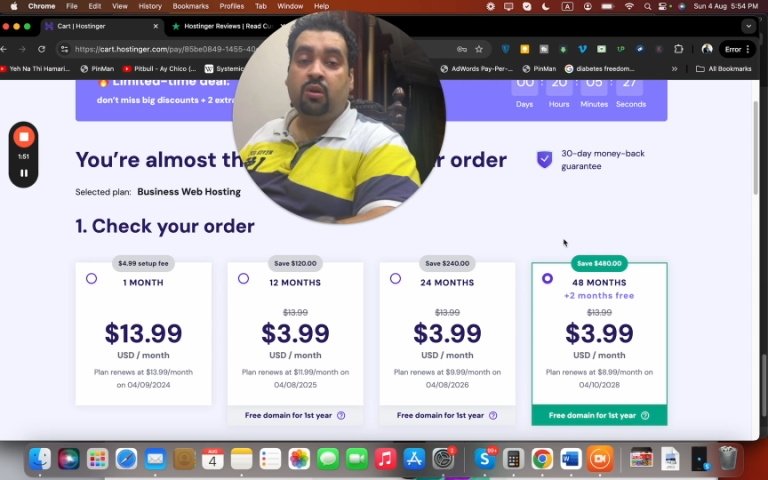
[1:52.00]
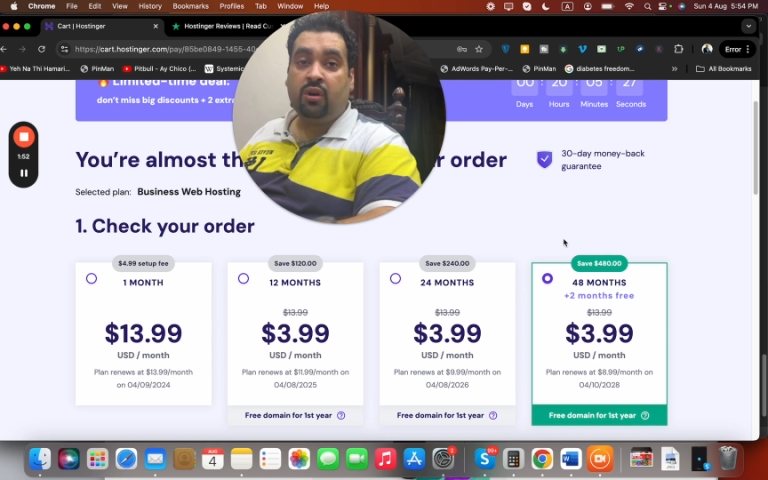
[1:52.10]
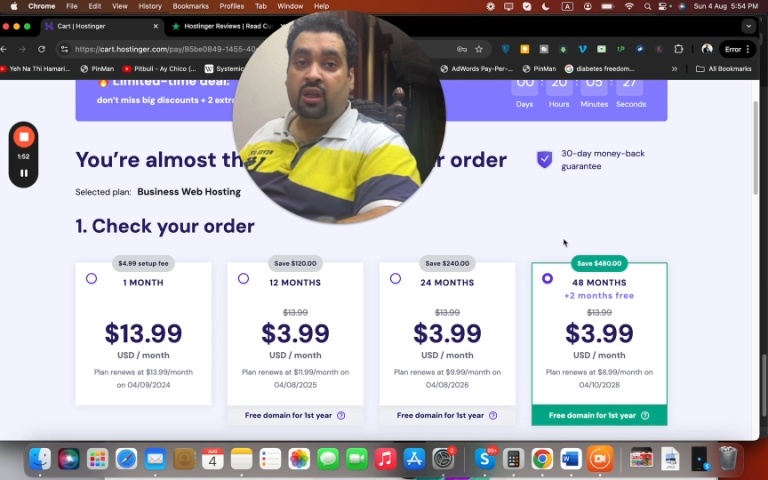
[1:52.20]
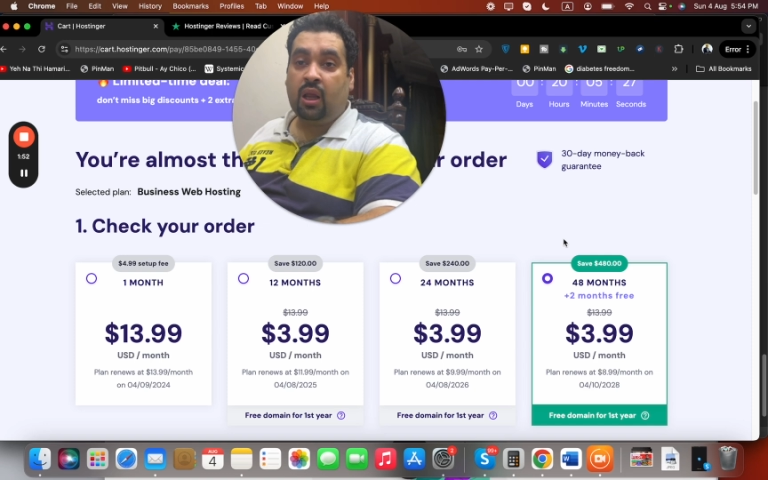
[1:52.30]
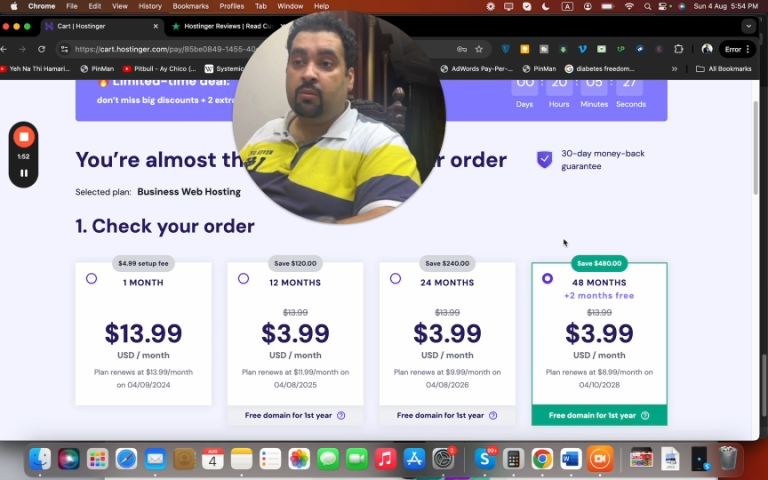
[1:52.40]
a
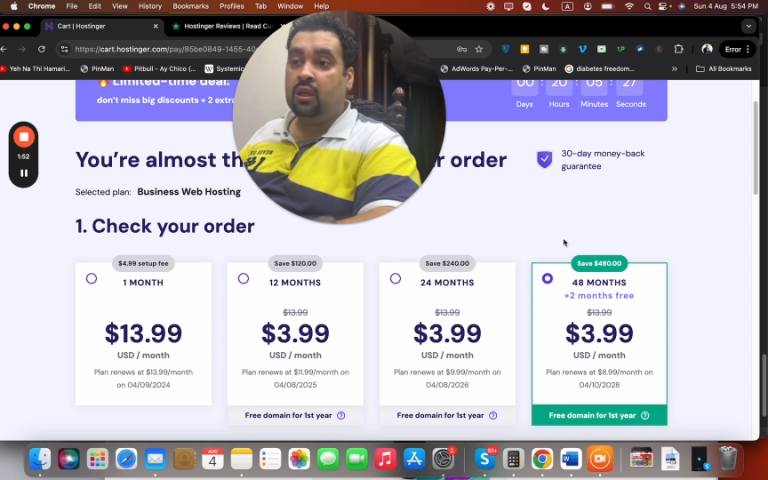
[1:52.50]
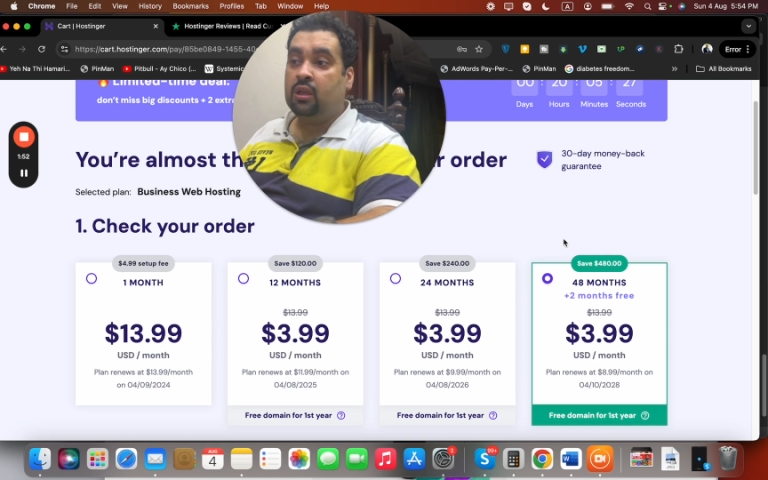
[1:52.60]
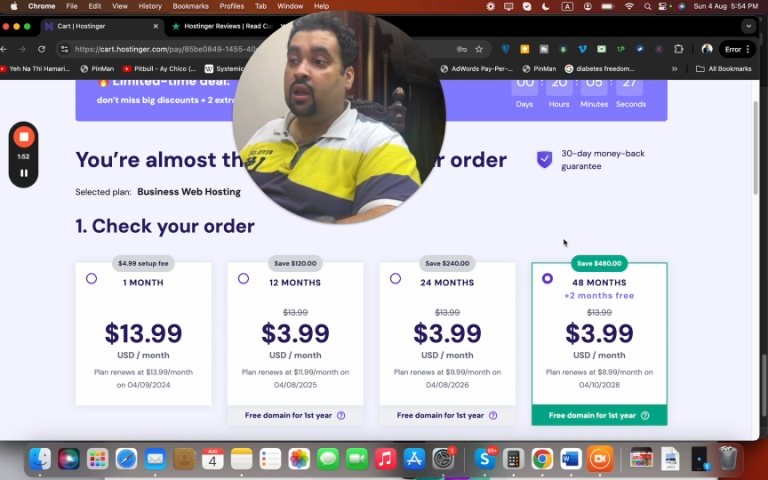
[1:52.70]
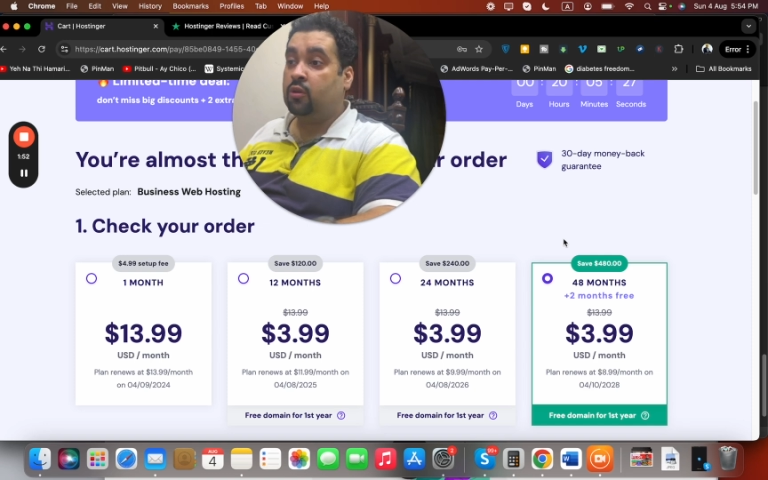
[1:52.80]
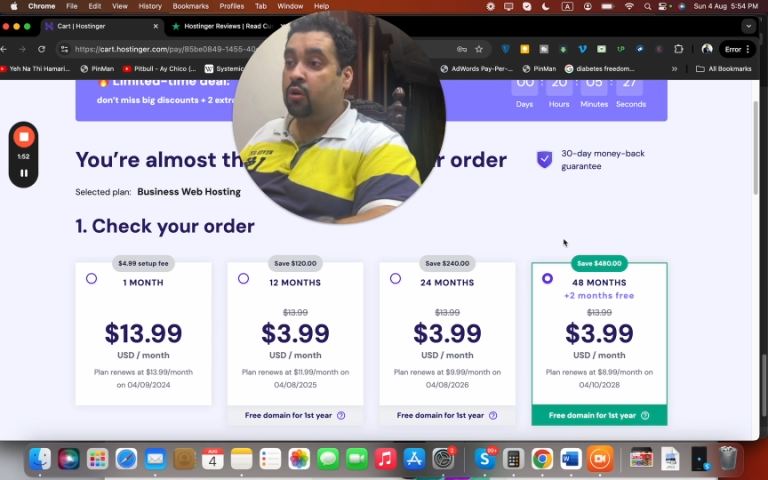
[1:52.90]
one-time
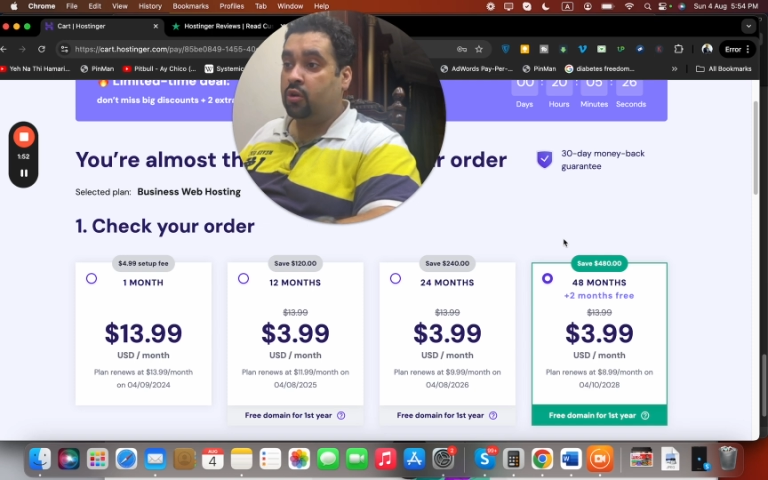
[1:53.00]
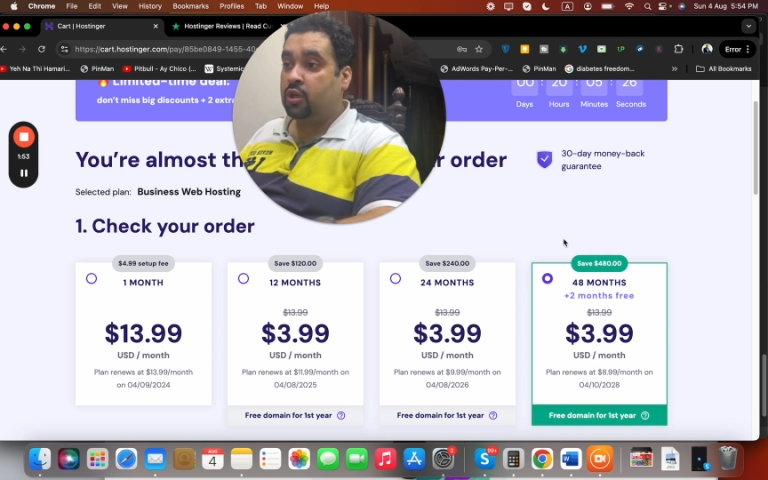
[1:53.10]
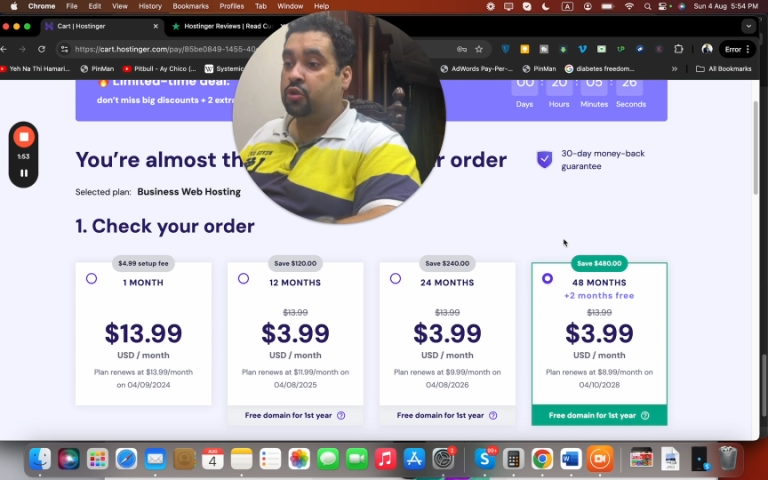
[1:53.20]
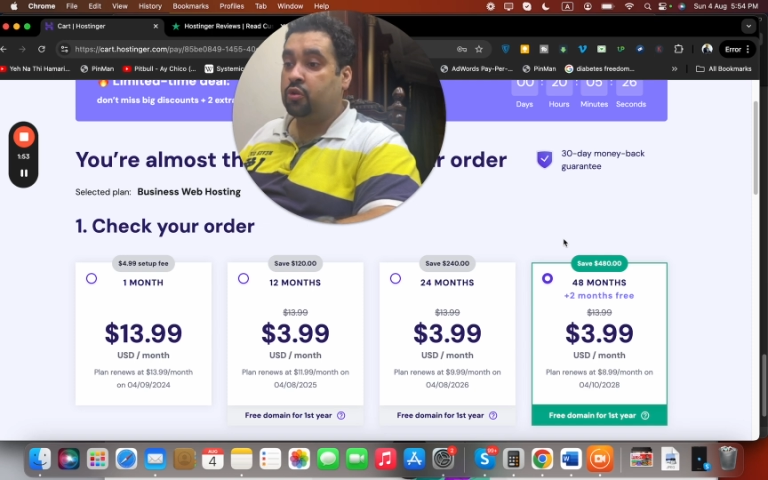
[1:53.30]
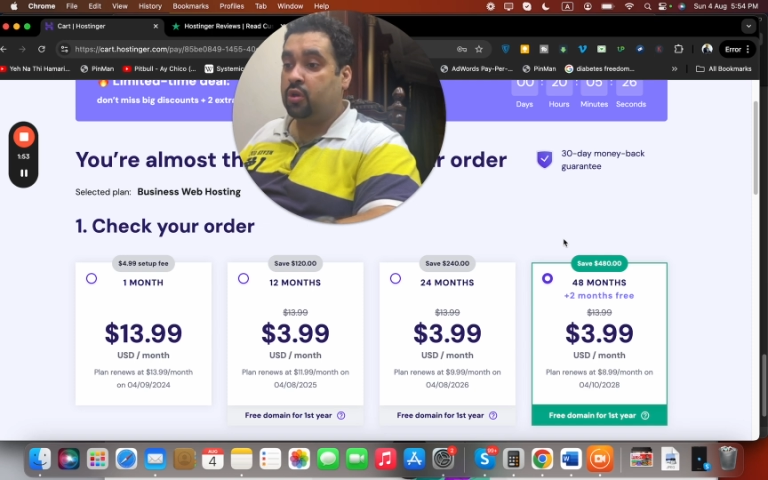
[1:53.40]
deal and not
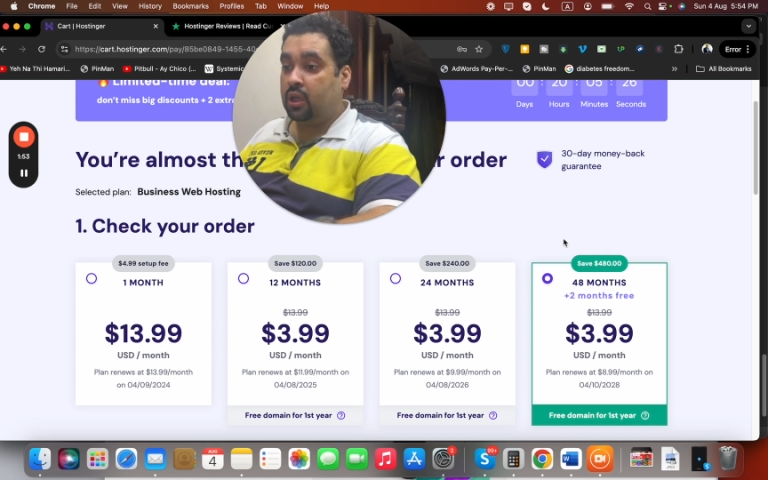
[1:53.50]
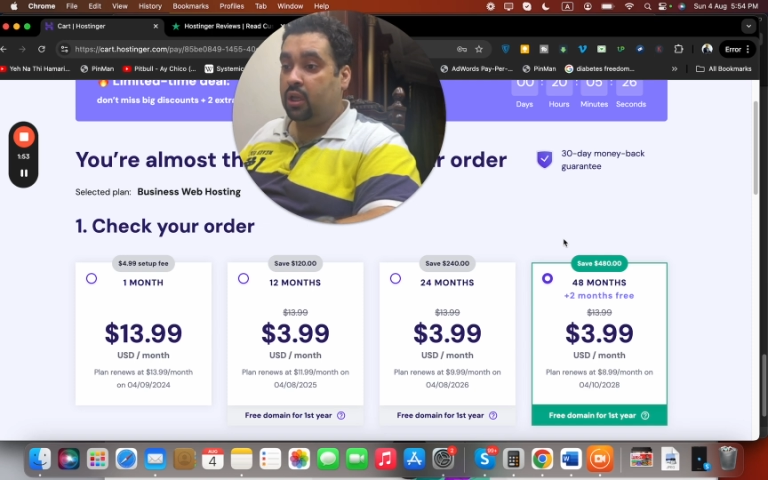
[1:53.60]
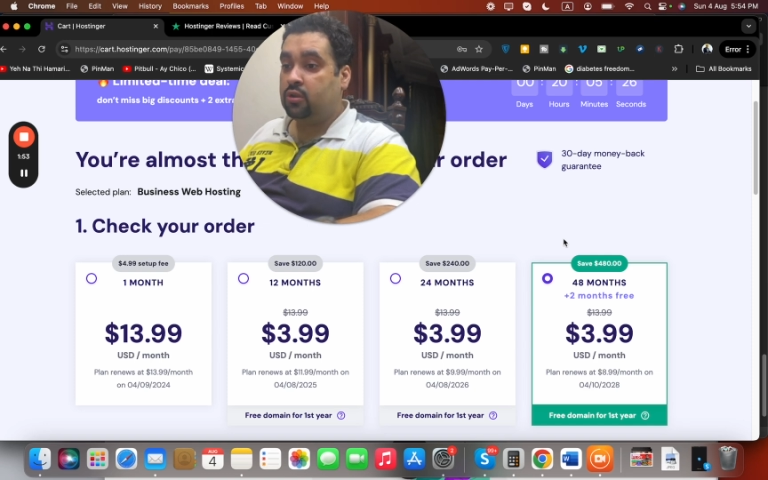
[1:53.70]
going to show on again.